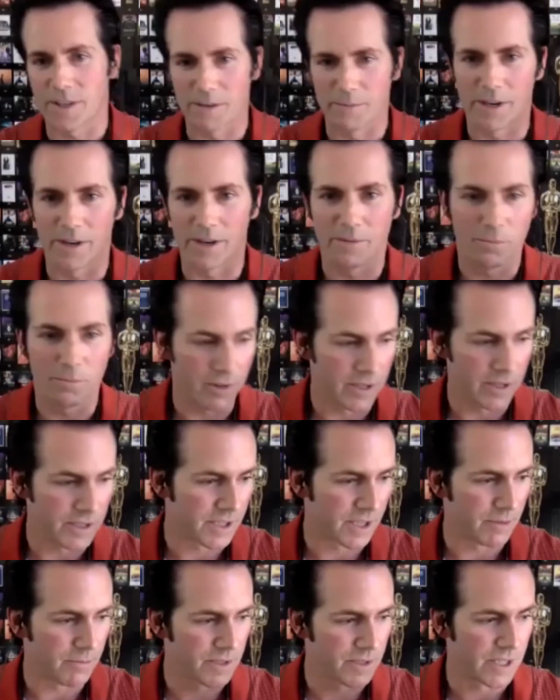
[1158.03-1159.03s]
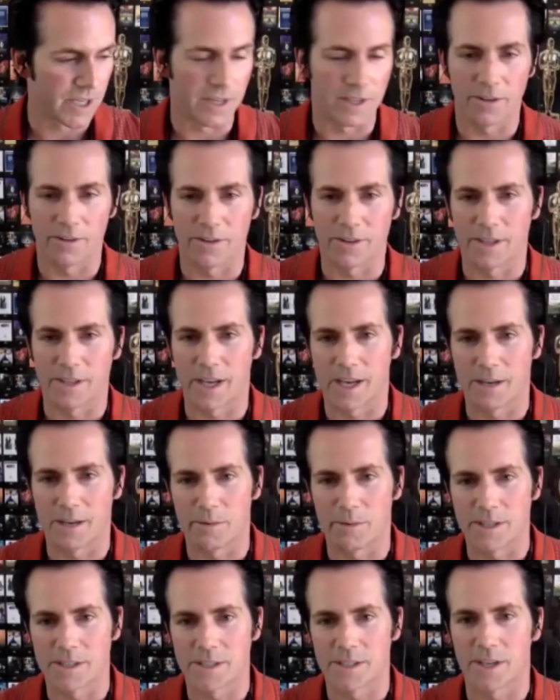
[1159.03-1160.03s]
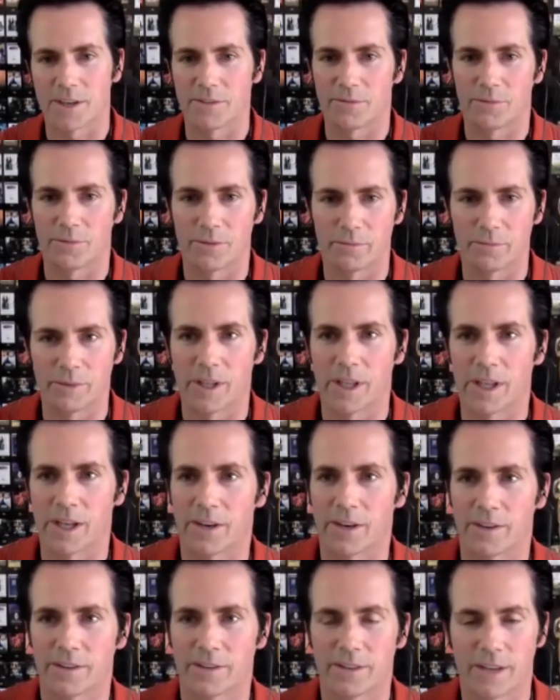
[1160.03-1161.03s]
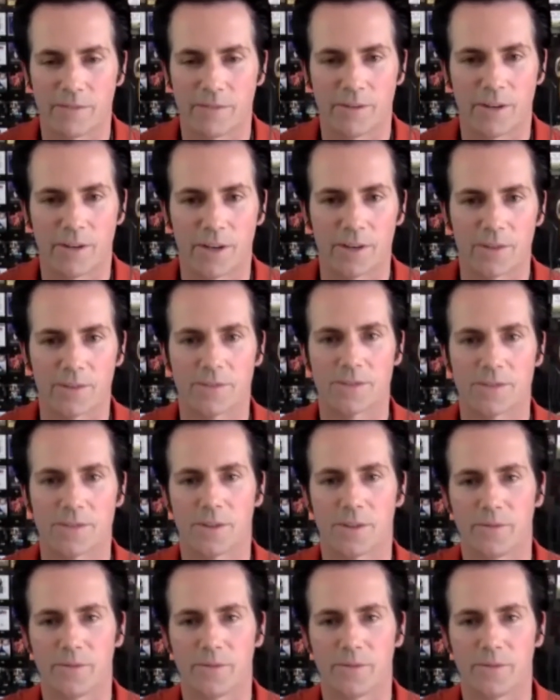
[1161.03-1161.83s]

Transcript: there, please come say hello to Dan and myself. We'll be there every year. So